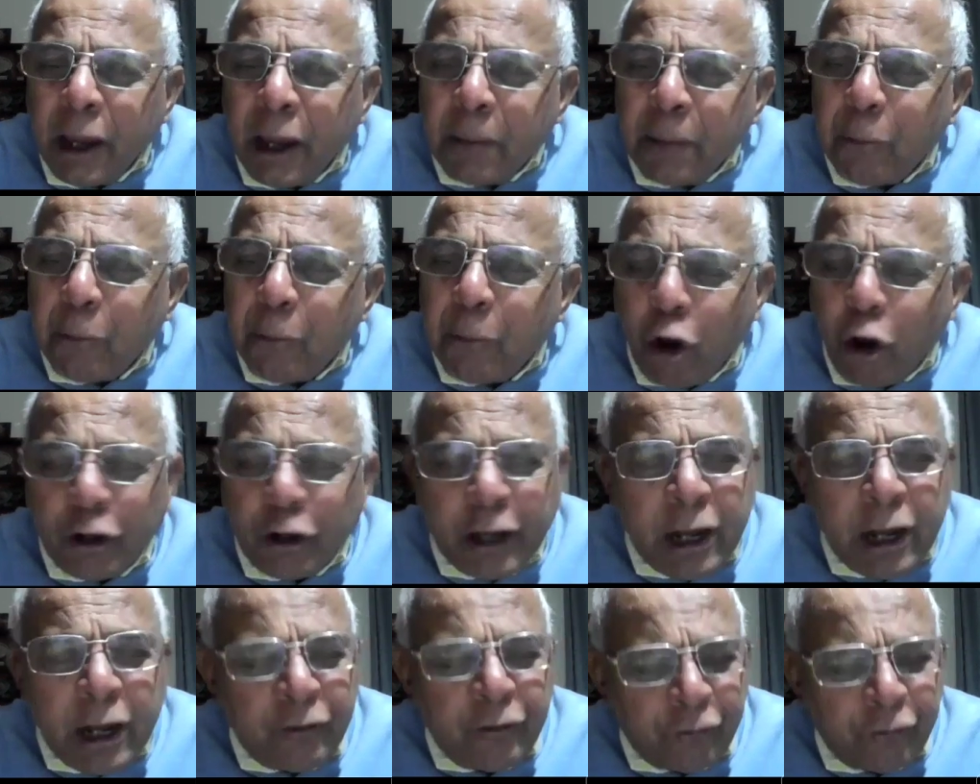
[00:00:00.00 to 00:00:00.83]

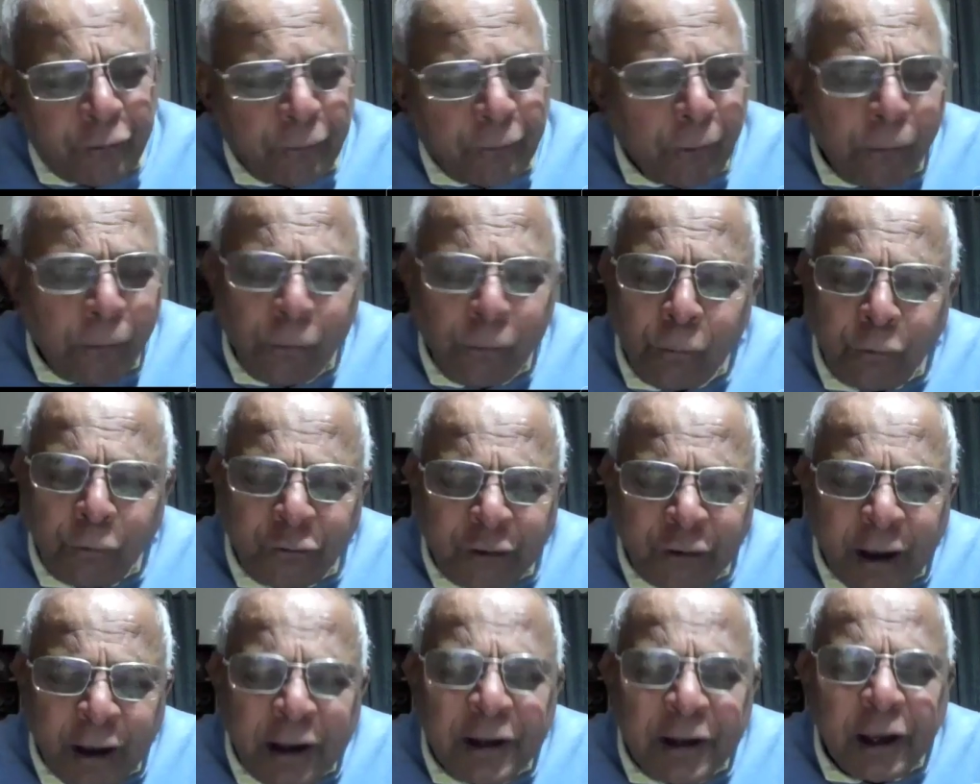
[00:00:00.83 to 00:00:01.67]
important
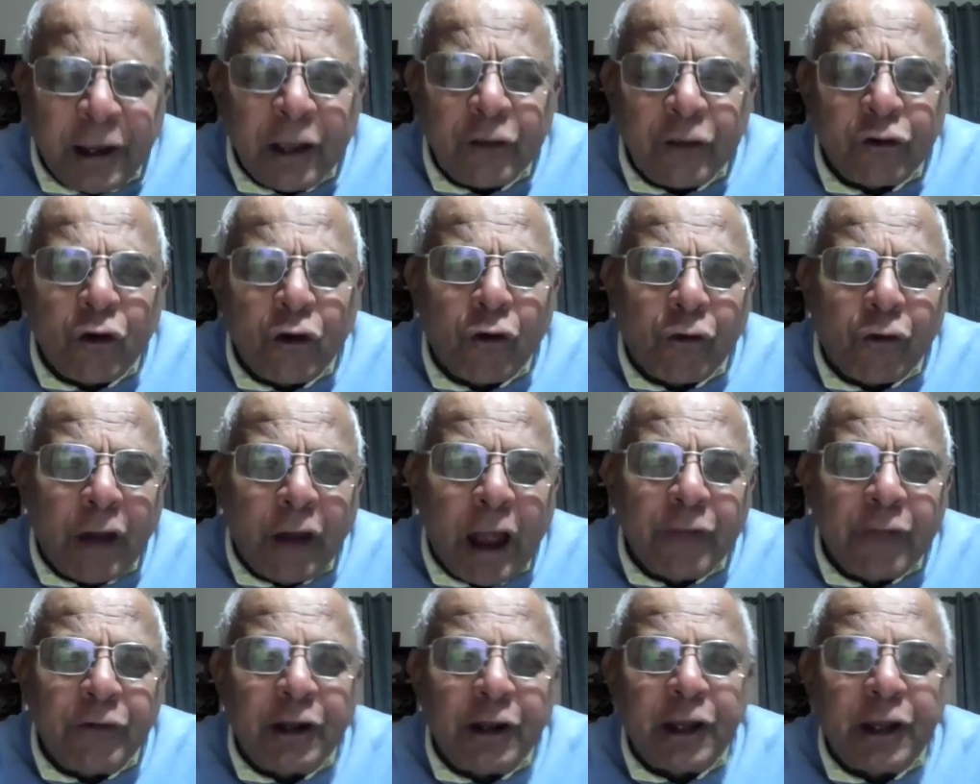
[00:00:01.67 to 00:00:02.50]
centers of
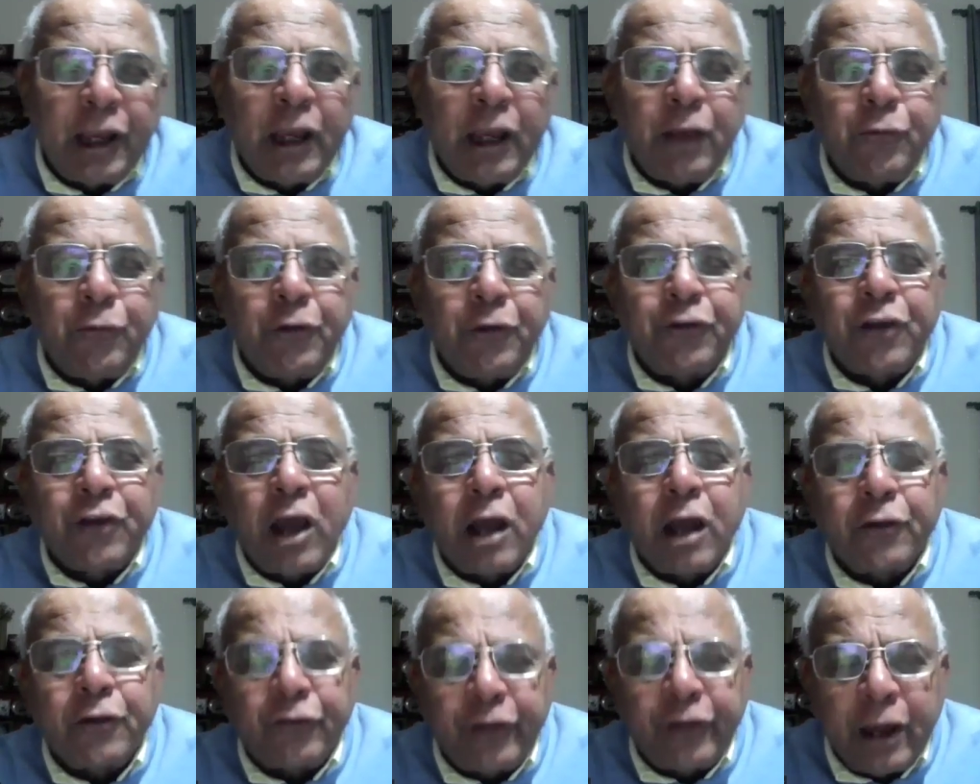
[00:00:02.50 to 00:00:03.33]
gravity, which
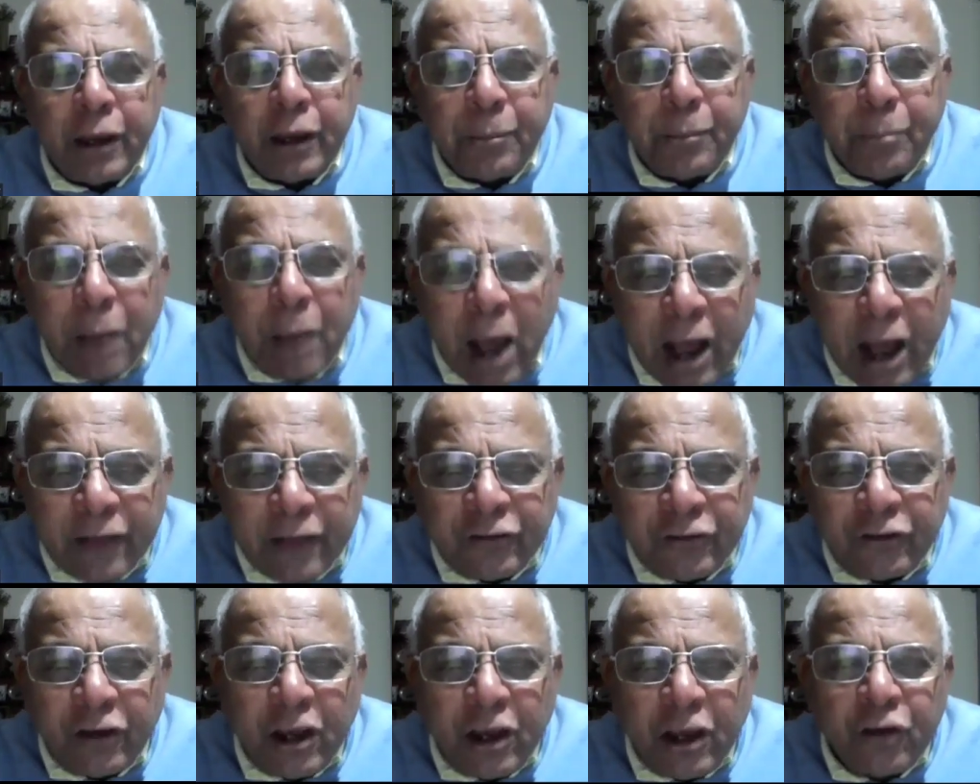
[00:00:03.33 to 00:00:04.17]
are, say,
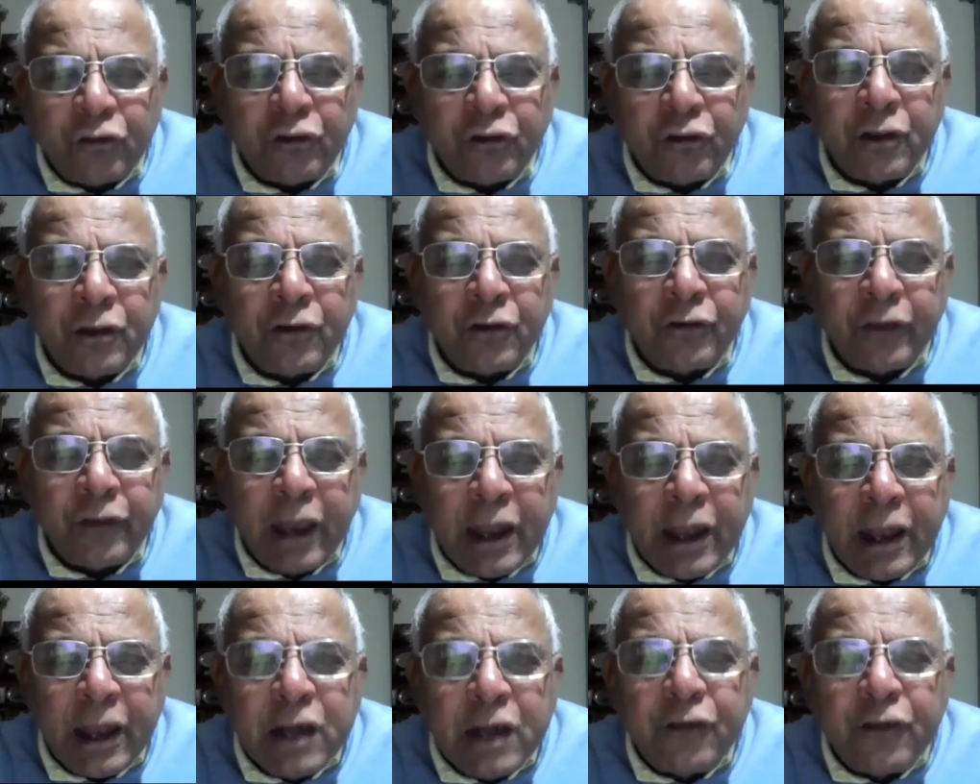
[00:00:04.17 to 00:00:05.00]
power
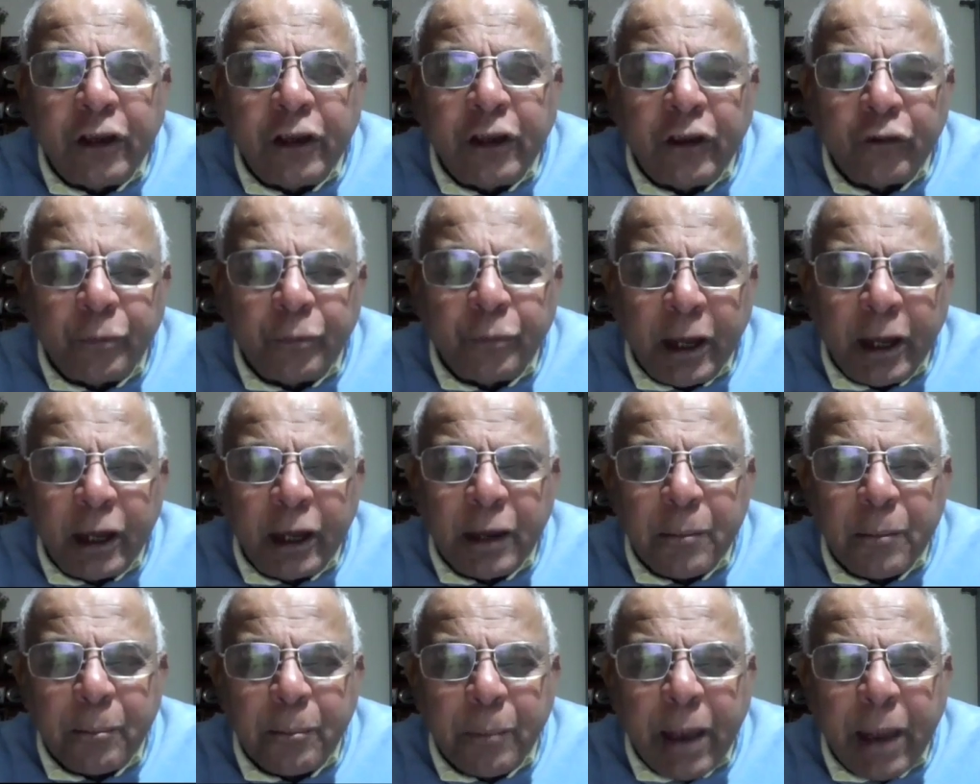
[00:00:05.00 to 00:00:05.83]
stations. Energy is
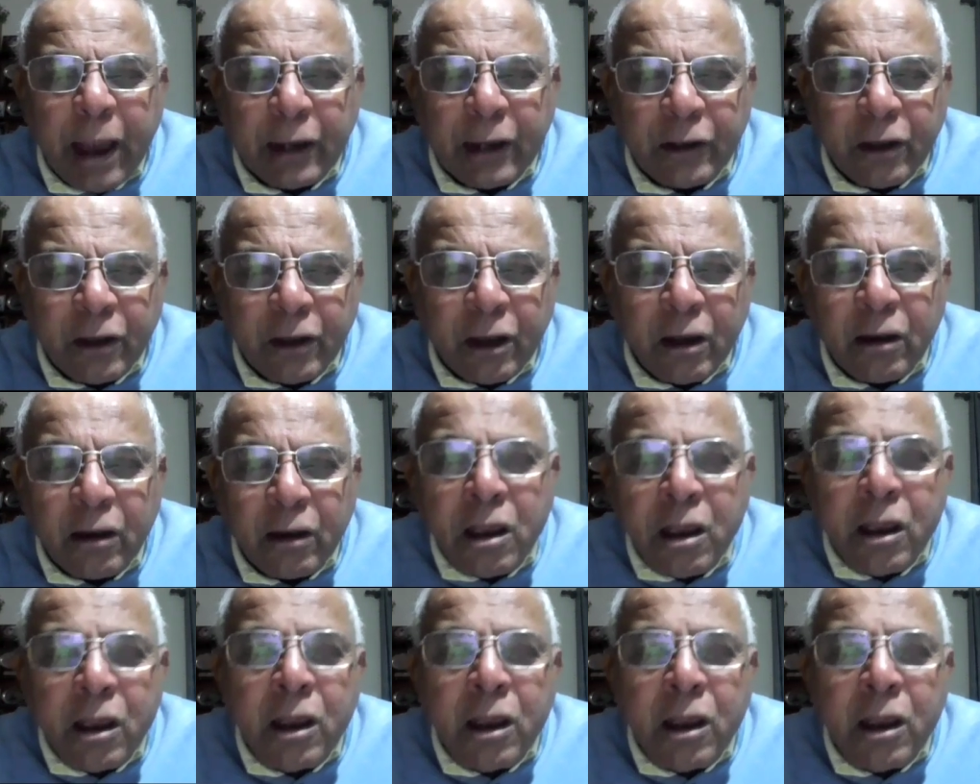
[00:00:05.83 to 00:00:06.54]
being impacted.